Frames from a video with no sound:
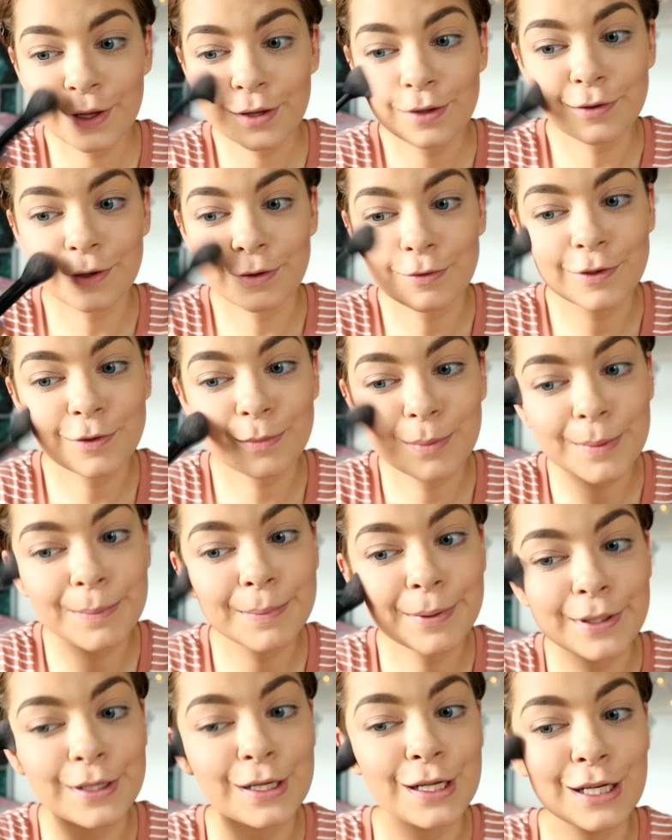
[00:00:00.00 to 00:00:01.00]
So I've just been
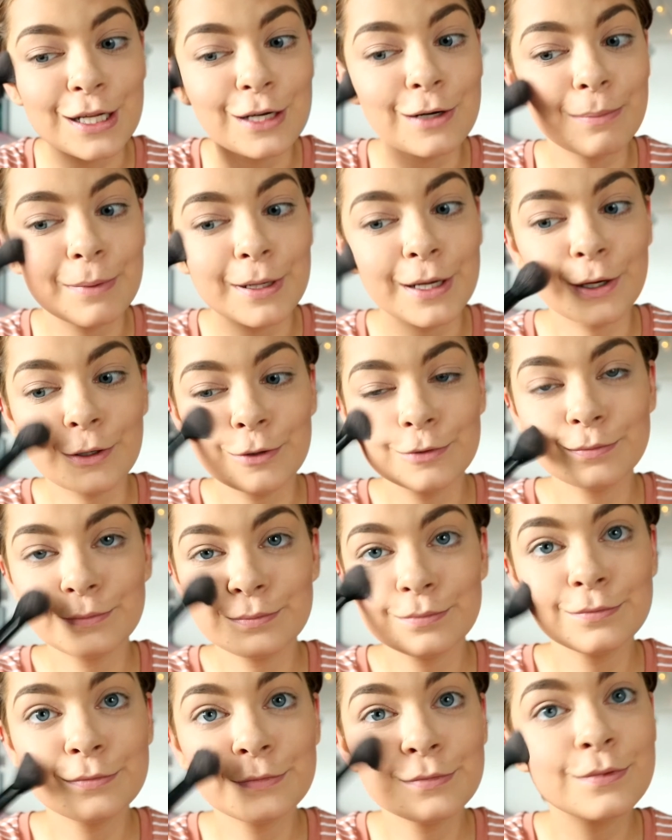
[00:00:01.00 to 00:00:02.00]
putting a little bit
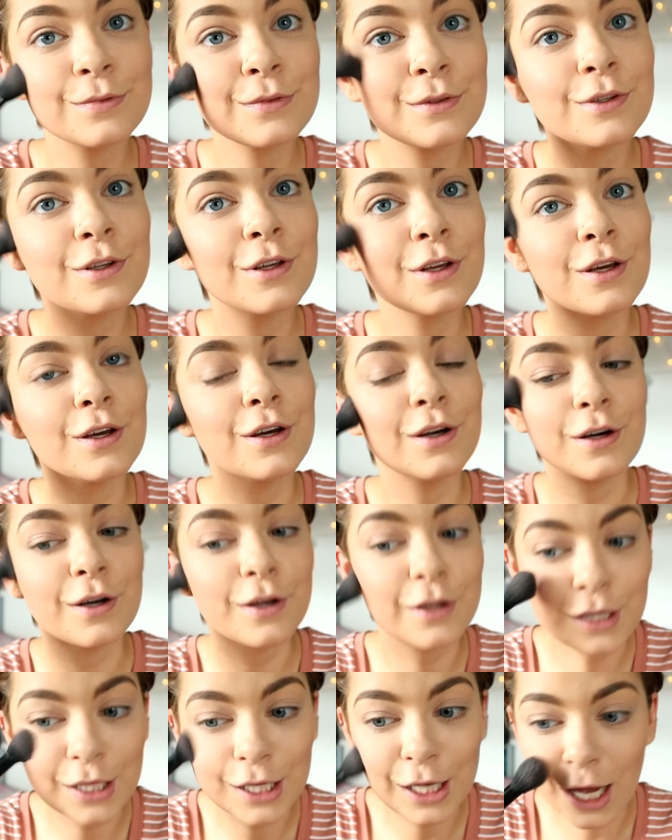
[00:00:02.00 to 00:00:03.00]

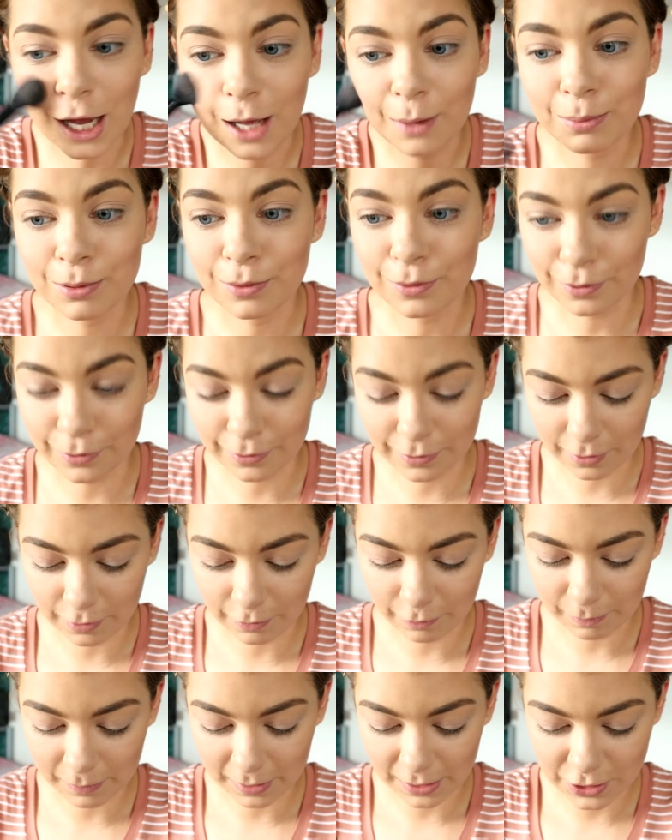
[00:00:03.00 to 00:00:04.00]
on the apples
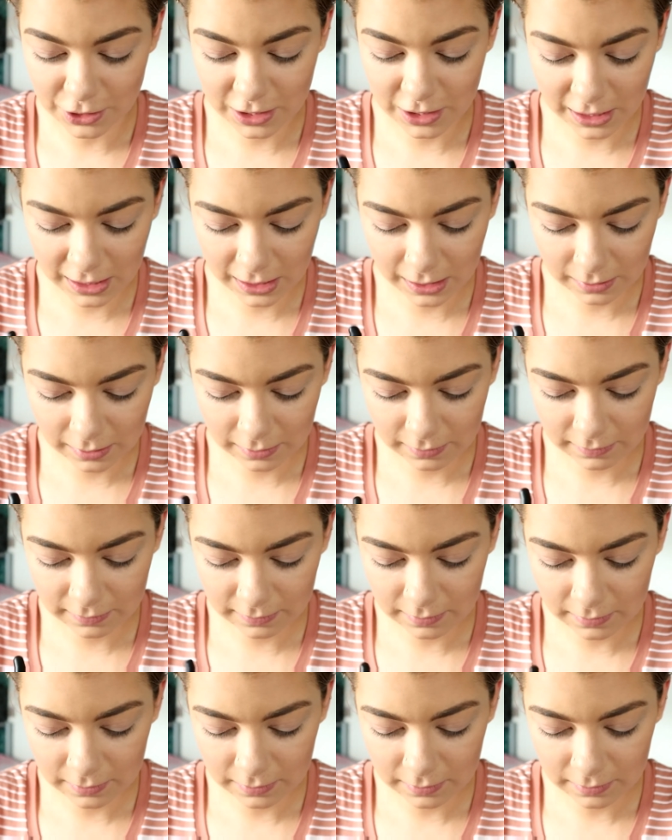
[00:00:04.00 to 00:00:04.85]
of my cheeks.